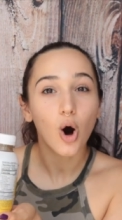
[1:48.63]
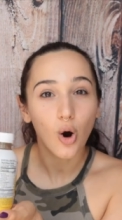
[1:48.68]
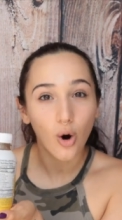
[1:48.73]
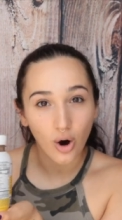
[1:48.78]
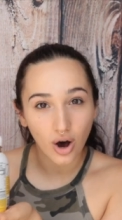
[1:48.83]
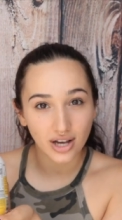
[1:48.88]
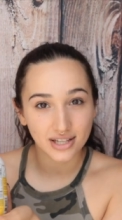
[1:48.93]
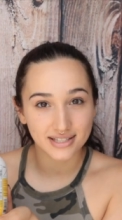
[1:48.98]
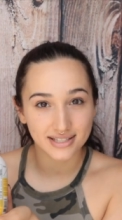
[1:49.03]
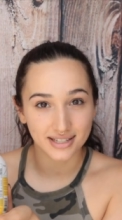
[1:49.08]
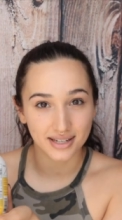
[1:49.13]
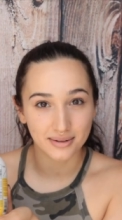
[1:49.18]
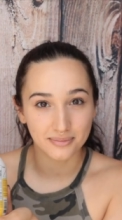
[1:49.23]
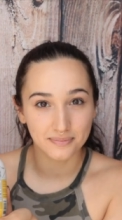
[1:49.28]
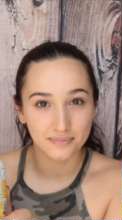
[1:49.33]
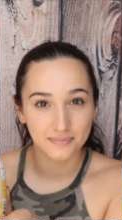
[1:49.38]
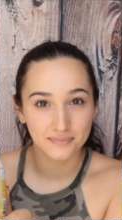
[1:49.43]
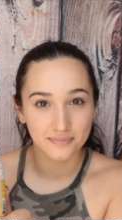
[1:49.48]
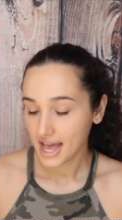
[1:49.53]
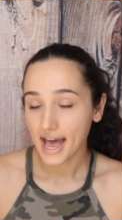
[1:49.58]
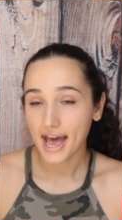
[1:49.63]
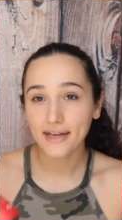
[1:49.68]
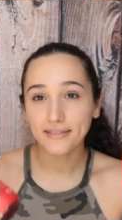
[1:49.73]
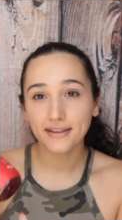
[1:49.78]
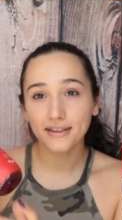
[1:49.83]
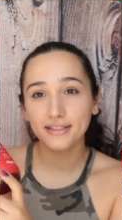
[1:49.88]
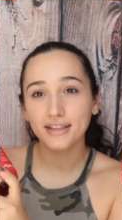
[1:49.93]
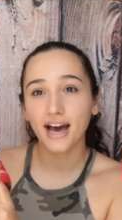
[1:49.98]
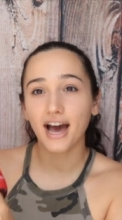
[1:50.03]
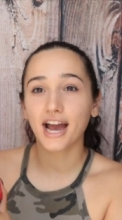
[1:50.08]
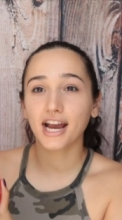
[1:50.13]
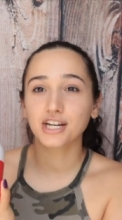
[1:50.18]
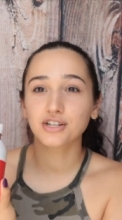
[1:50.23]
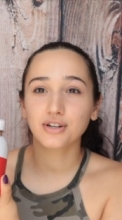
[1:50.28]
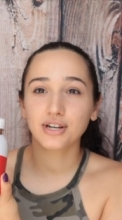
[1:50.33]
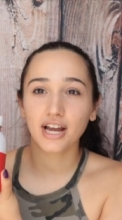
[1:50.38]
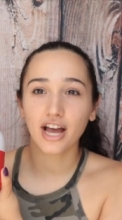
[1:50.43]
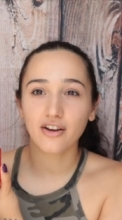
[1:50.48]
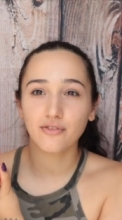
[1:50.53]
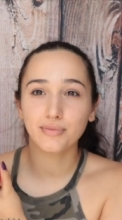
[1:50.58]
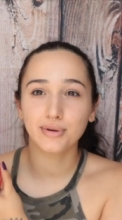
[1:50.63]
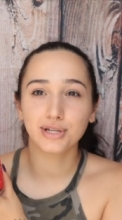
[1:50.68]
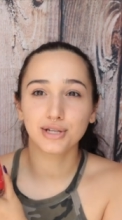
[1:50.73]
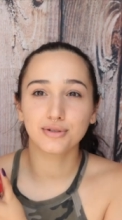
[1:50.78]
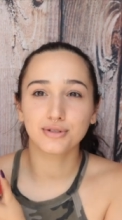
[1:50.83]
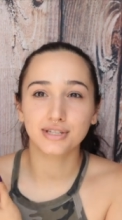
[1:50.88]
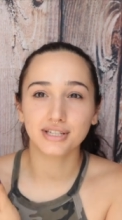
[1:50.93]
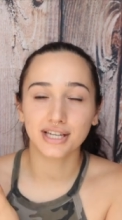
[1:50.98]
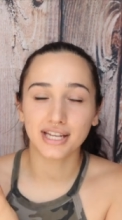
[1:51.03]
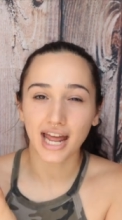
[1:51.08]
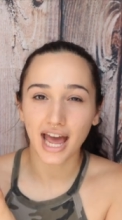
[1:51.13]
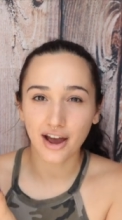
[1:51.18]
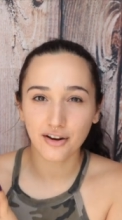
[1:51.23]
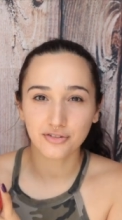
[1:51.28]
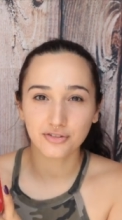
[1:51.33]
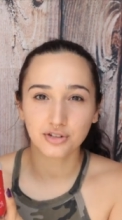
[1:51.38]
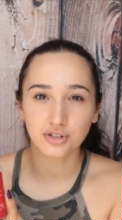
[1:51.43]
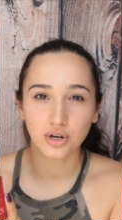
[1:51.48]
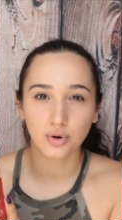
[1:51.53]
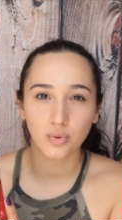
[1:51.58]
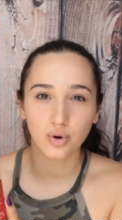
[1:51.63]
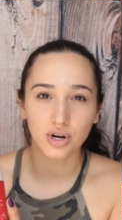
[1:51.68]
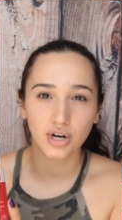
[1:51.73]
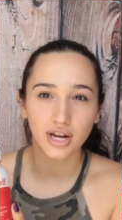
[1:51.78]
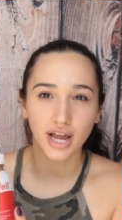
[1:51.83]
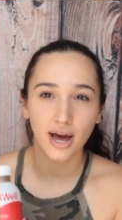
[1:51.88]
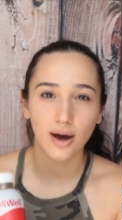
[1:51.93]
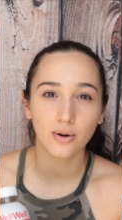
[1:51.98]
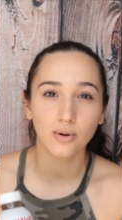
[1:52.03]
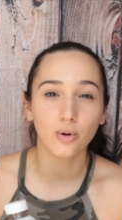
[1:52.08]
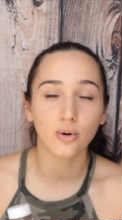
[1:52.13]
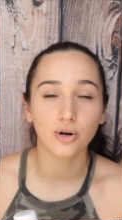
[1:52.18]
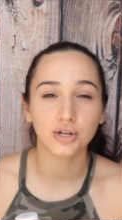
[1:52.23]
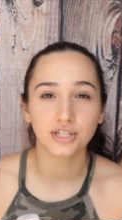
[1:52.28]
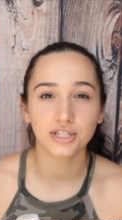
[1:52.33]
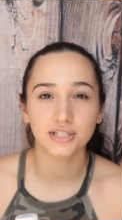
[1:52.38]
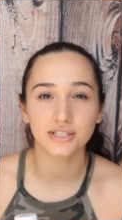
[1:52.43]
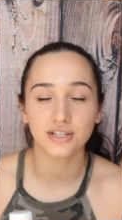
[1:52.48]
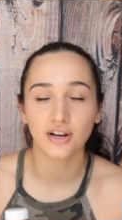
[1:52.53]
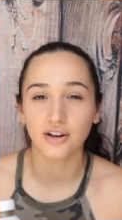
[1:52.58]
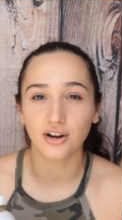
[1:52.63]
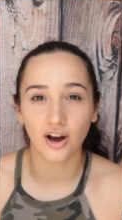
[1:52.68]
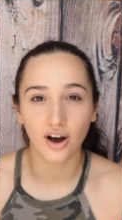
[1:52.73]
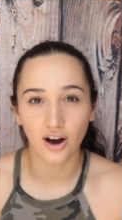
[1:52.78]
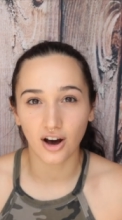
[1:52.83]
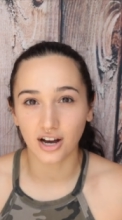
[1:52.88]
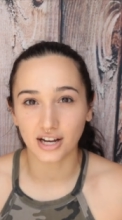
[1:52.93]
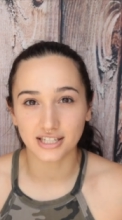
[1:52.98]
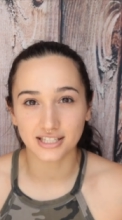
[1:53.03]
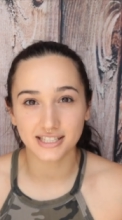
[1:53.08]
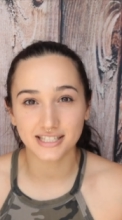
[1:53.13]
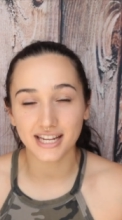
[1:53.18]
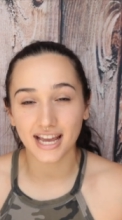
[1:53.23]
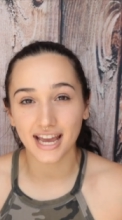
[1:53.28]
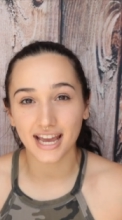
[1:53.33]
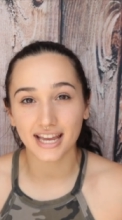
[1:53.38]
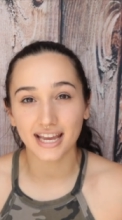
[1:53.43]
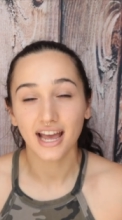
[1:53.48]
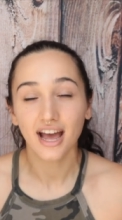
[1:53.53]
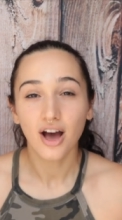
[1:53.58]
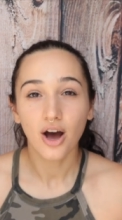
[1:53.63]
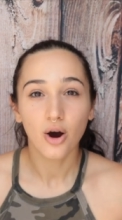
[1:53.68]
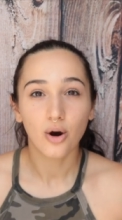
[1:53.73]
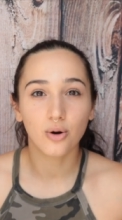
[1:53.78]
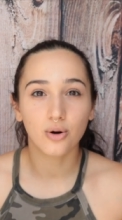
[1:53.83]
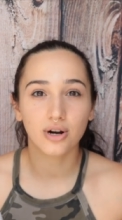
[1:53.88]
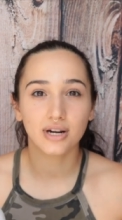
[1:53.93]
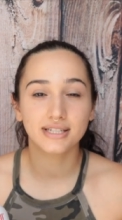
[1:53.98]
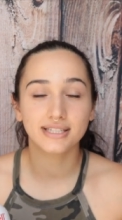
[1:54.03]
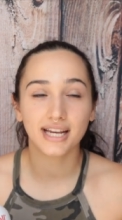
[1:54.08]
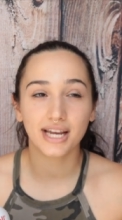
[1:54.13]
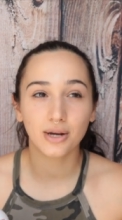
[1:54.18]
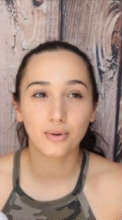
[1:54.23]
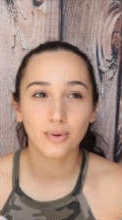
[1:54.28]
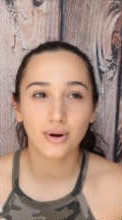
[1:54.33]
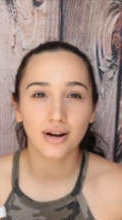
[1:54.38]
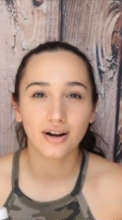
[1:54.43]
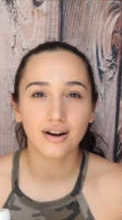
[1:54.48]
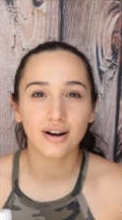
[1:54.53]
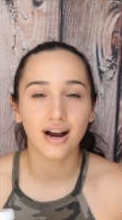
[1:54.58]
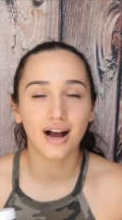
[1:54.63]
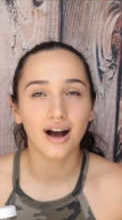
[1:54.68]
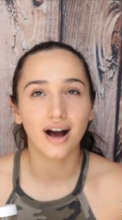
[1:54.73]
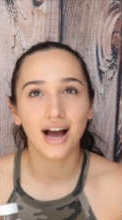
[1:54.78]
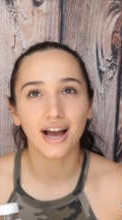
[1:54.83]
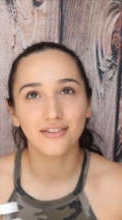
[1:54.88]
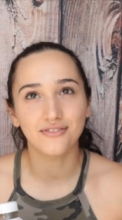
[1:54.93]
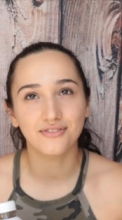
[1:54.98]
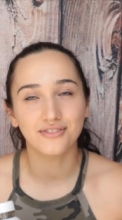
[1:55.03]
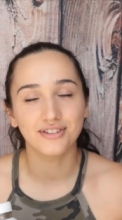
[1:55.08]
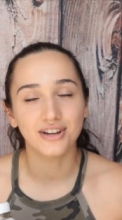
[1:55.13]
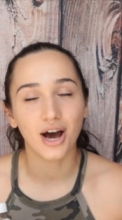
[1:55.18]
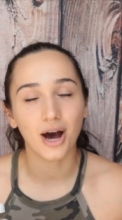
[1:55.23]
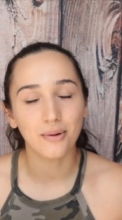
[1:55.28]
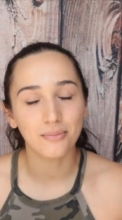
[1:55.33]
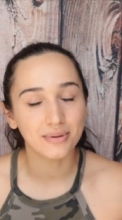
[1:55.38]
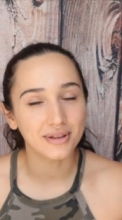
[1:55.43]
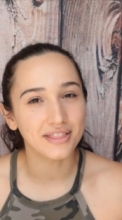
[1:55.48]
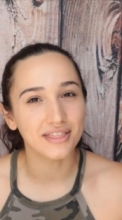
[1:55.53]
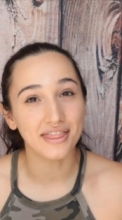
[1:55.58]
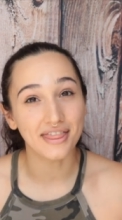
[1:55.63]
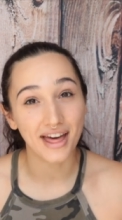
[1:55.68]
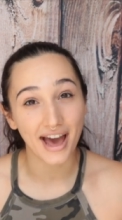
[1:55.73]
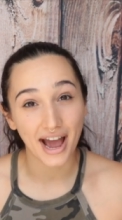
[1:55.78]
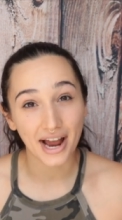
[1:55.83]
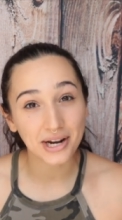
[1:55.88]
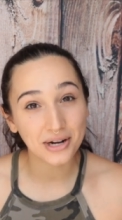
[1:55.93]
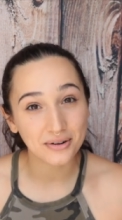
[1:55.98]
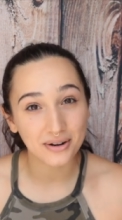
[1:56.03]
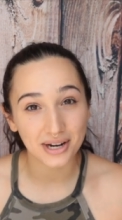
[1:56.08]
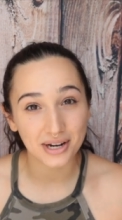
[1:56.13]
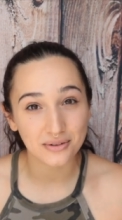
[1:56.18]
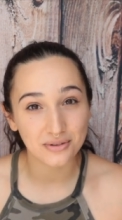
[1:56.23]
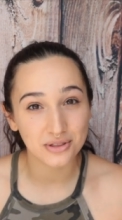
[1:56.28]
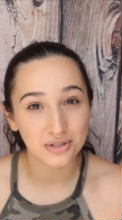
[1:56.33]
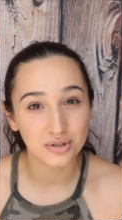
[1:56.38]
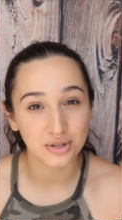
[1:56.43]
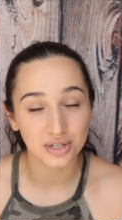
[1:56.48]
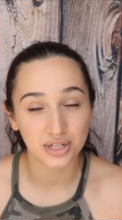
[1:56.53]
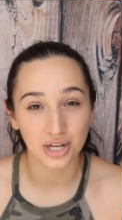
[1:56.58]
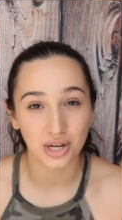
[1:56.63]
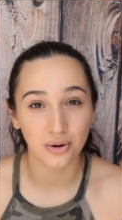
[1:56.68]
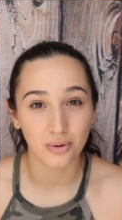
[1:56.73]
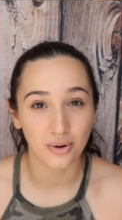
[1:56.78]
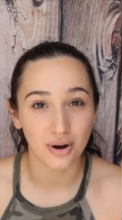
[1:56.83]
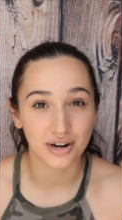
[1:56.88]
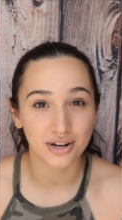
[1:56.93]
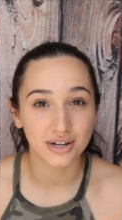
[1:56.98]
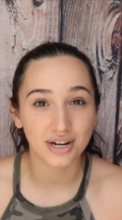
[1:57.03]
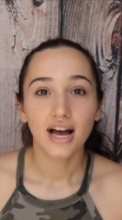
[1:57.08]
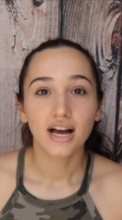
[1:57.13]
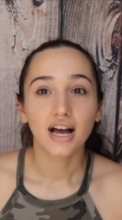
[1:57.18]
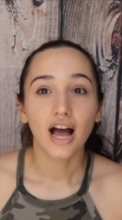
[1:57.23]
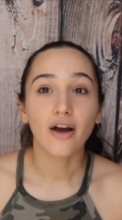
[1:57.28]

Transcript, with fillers: awesome. And then the Hydrate, I've been using it after a workout or just on a hot day or a day where I've not been that great with drinking water.